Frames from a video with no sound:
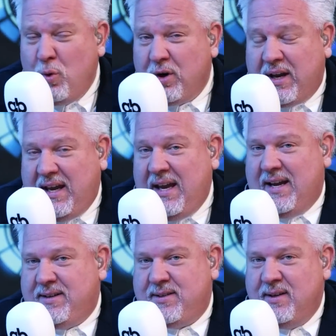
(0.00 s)
were
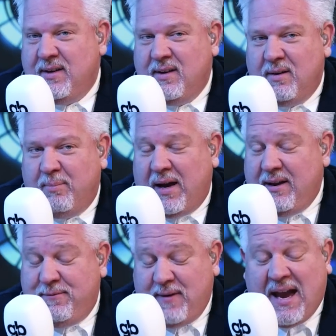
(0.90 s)
hit yep.
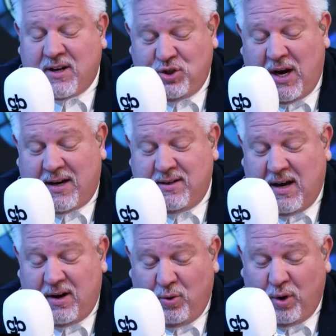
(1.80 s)
by
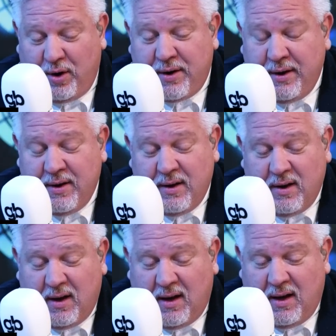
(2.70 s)
factcheck.org.
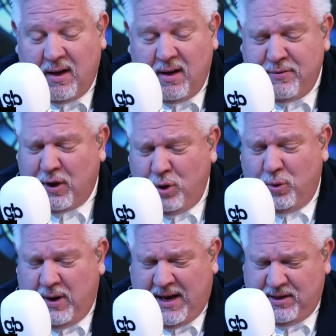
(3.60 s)
Uh, the
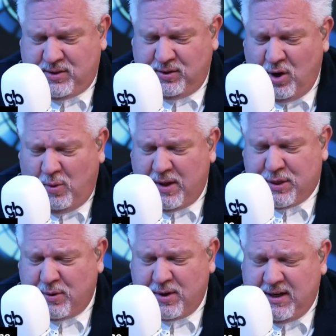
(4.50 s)
WHO has no
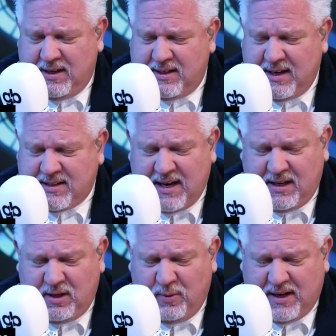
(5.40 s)
authority to
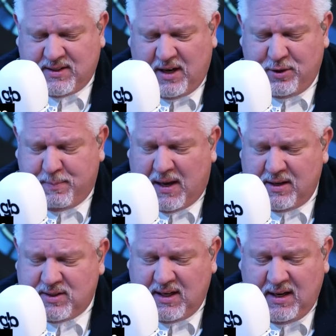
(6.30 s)
dictate U.S. health
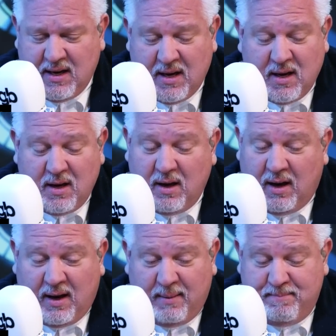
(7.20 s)
policy.
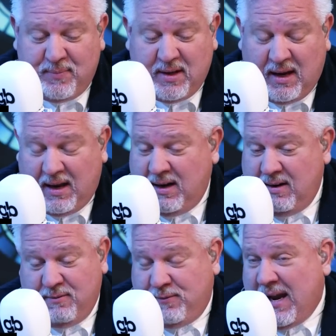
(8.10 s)
Um, and
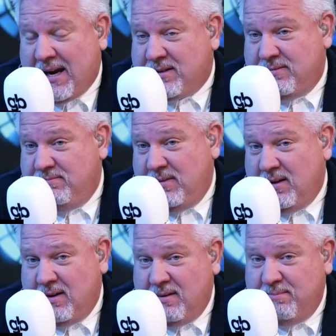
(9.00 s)
in fact,
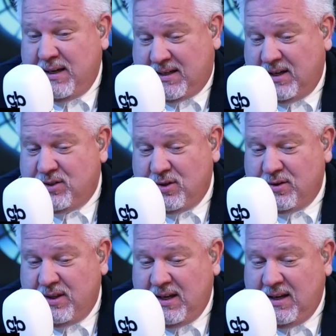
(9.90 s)
uh, because
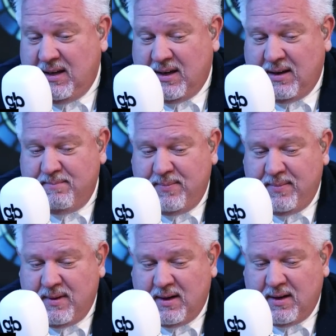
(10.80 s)
you're the um,
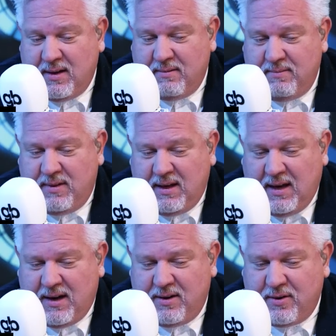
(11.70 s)
uh,
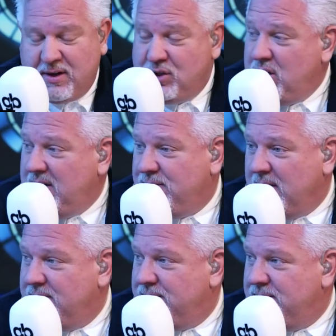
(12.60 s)
the editor in chief
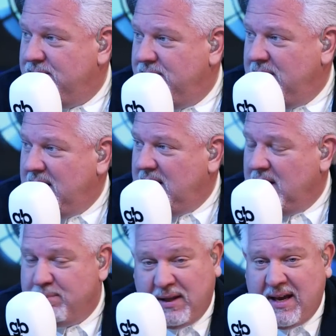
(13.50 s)
of the
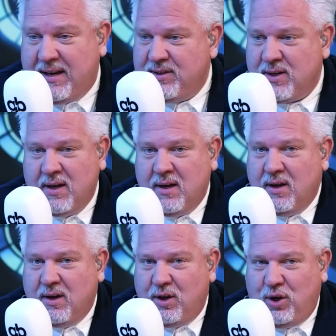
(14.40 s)
uh, Blaze,
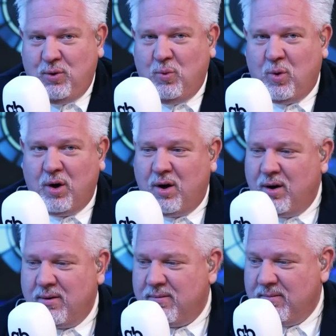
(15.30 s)
you
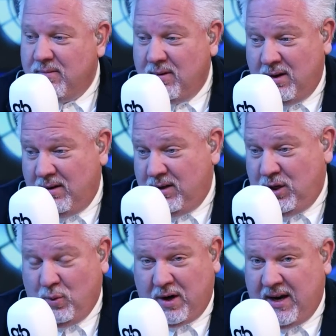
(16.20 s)
were uh,
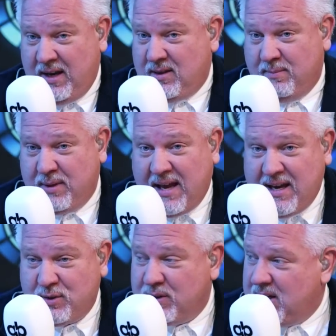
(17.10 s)
you were hit, the
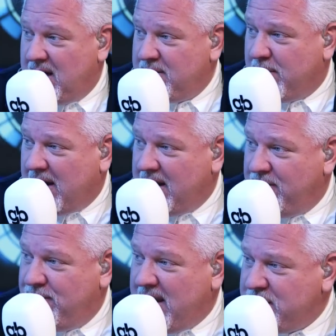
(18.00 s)
Blaze was hit by
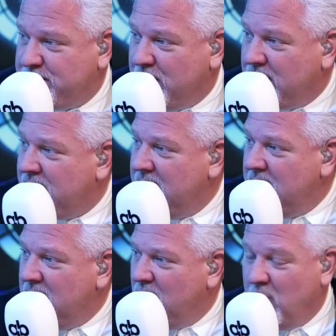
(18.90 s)
Facebook
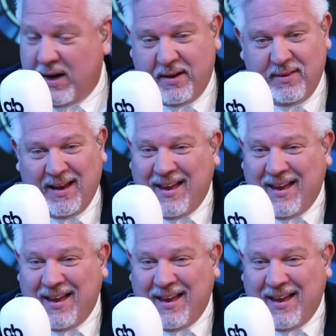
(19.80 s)
when they